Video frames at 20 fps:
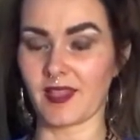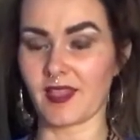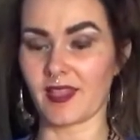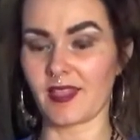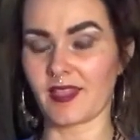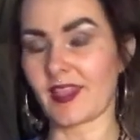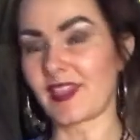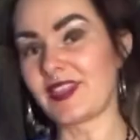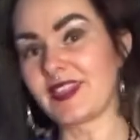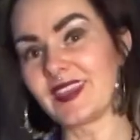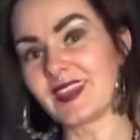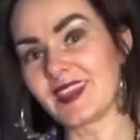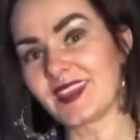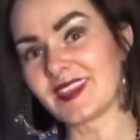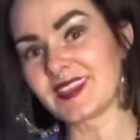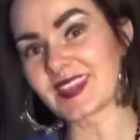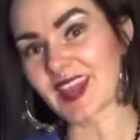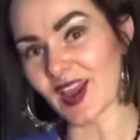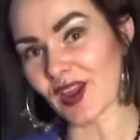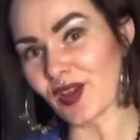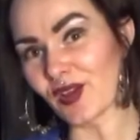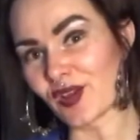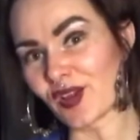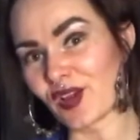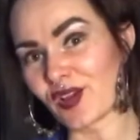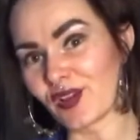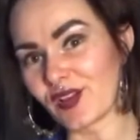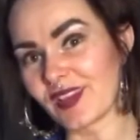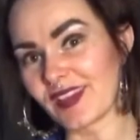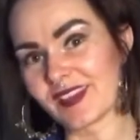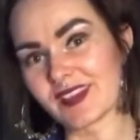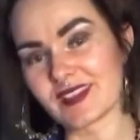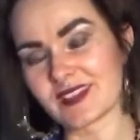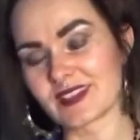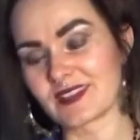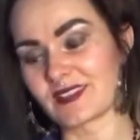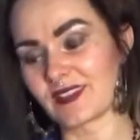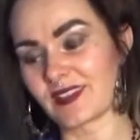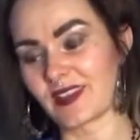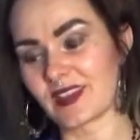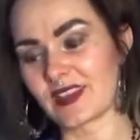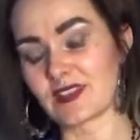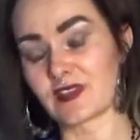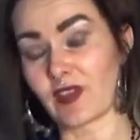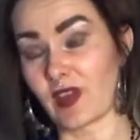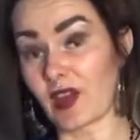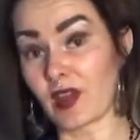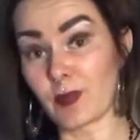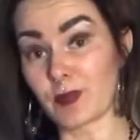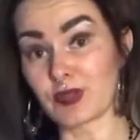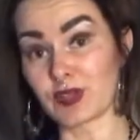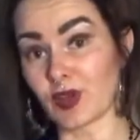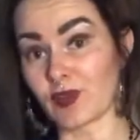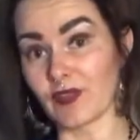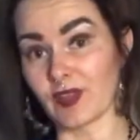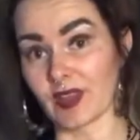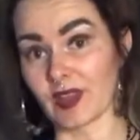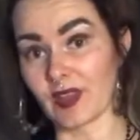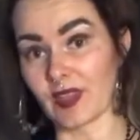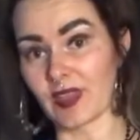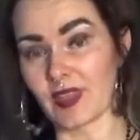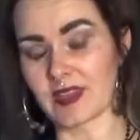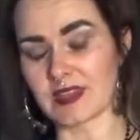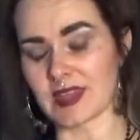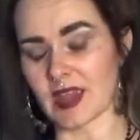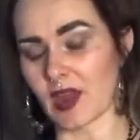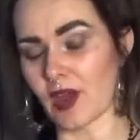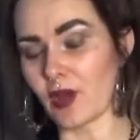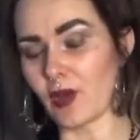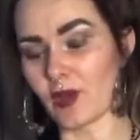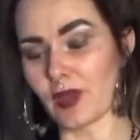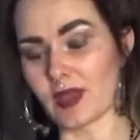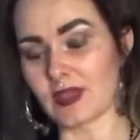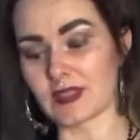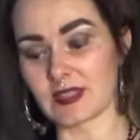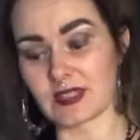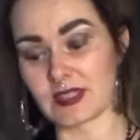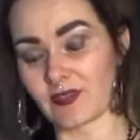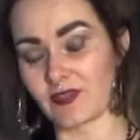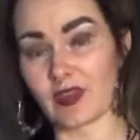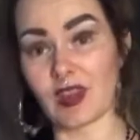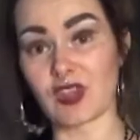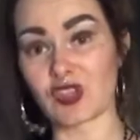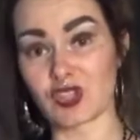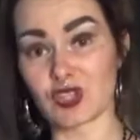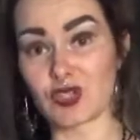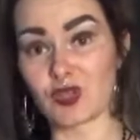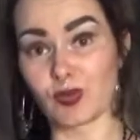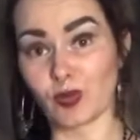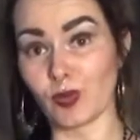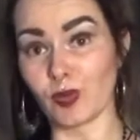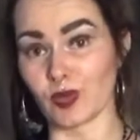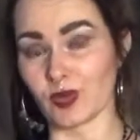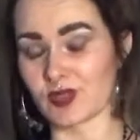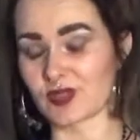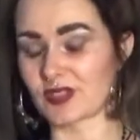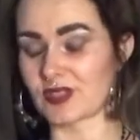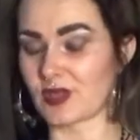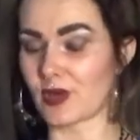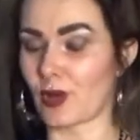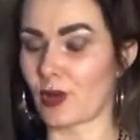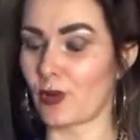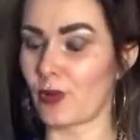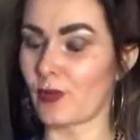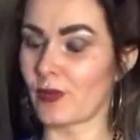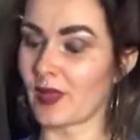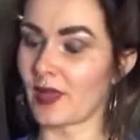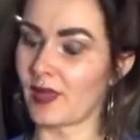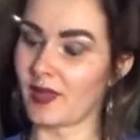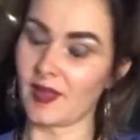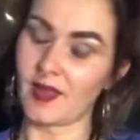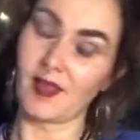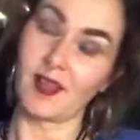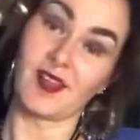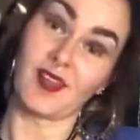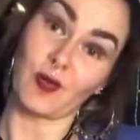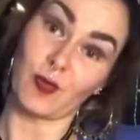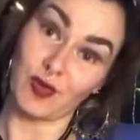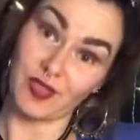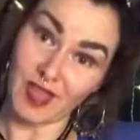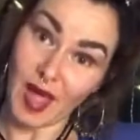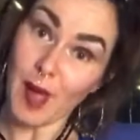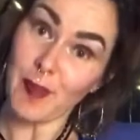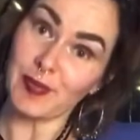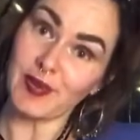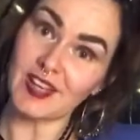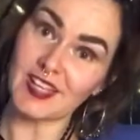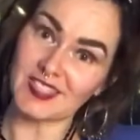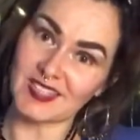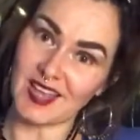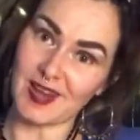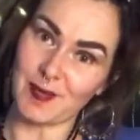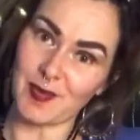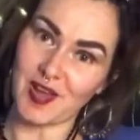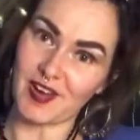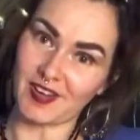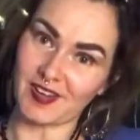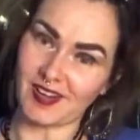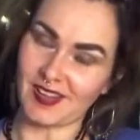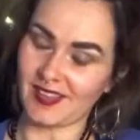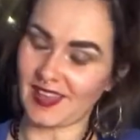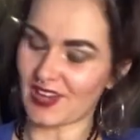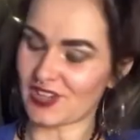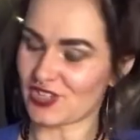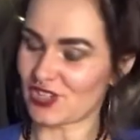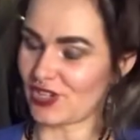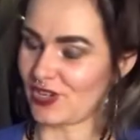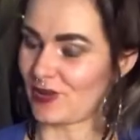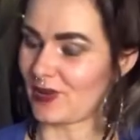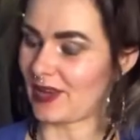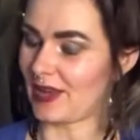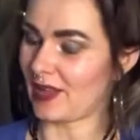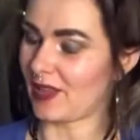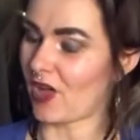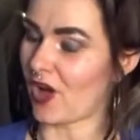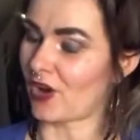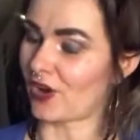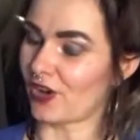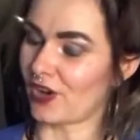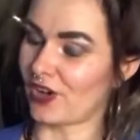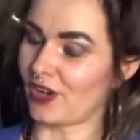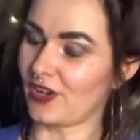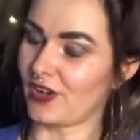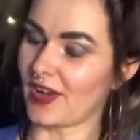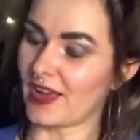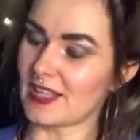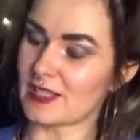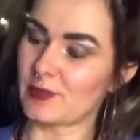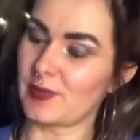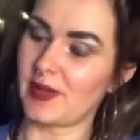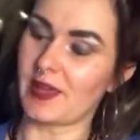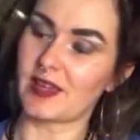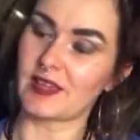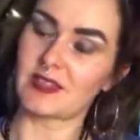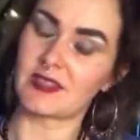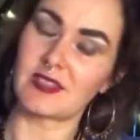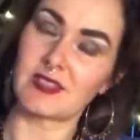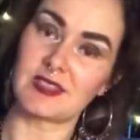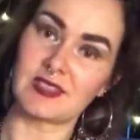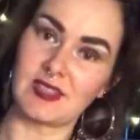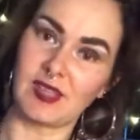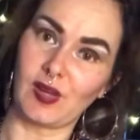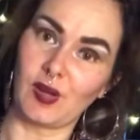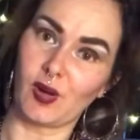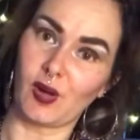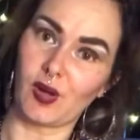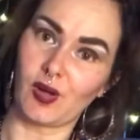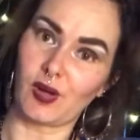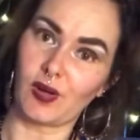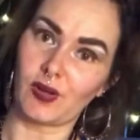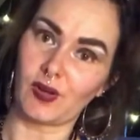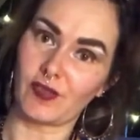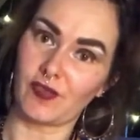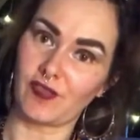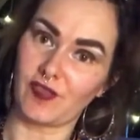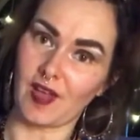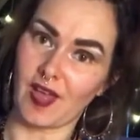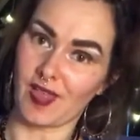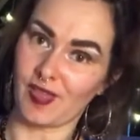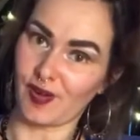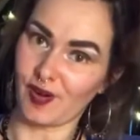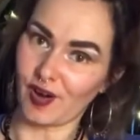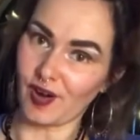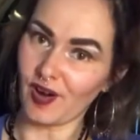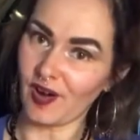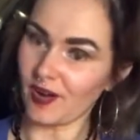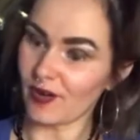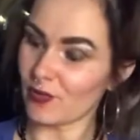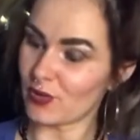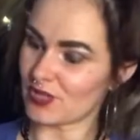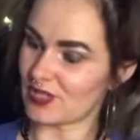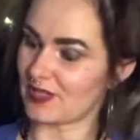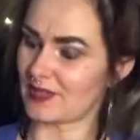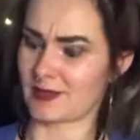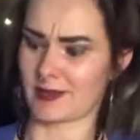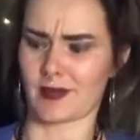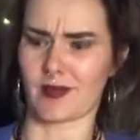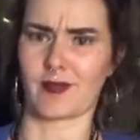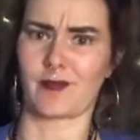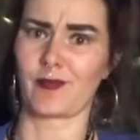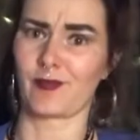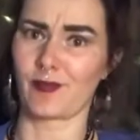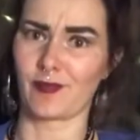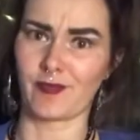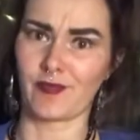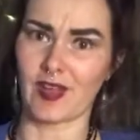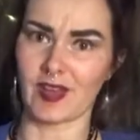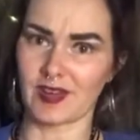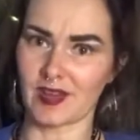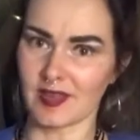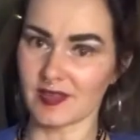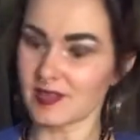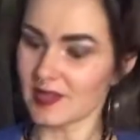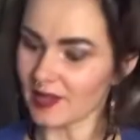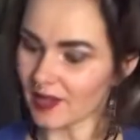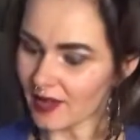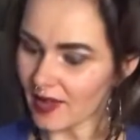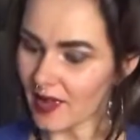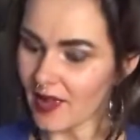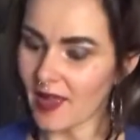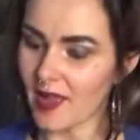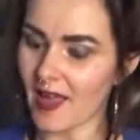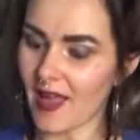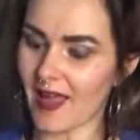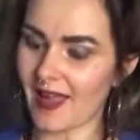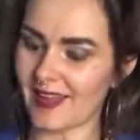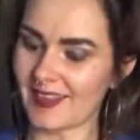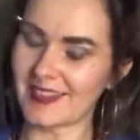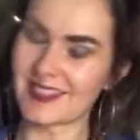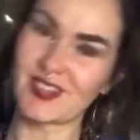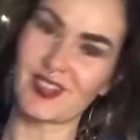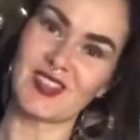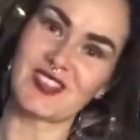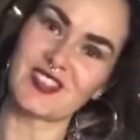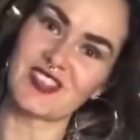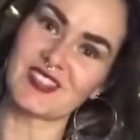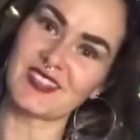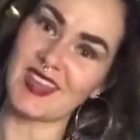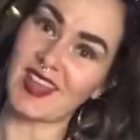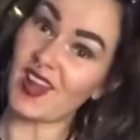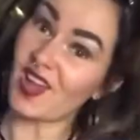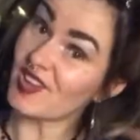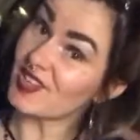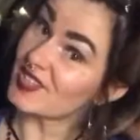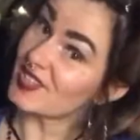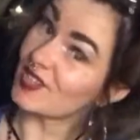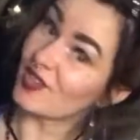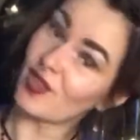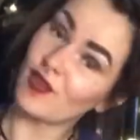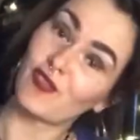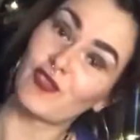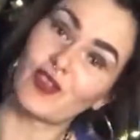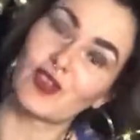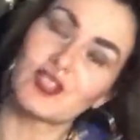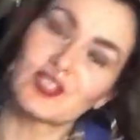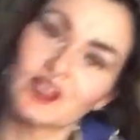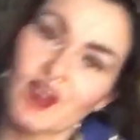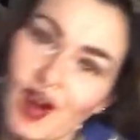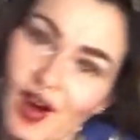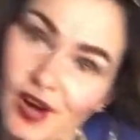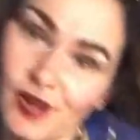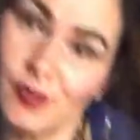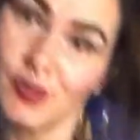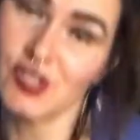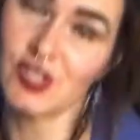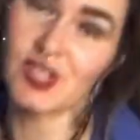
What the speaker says: that the tarot is very observant, and the tarot is a divination tool. So with that being said, I'm not going to lecture you any longer. You guys picked the seagull feather, which is fantastic. And so let's just get on to the first card, which